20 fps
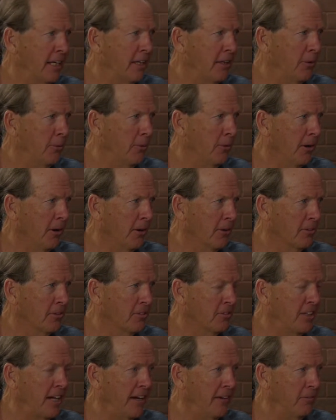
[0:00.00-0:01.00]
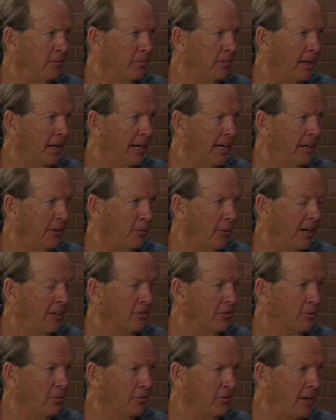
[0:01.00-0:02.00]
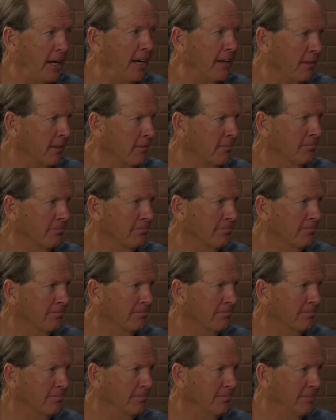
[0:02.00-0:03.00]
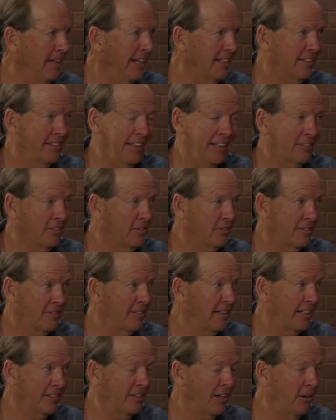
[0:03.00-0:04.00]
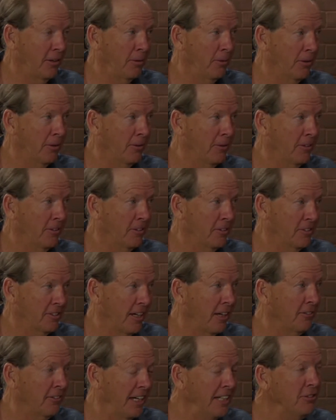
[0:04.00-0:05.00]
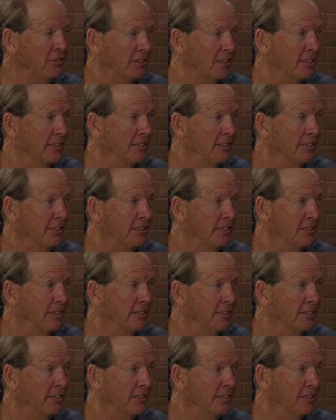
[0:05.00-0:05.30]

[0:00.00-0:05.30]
you are saved by grace through faith. That's how you enter into salvation.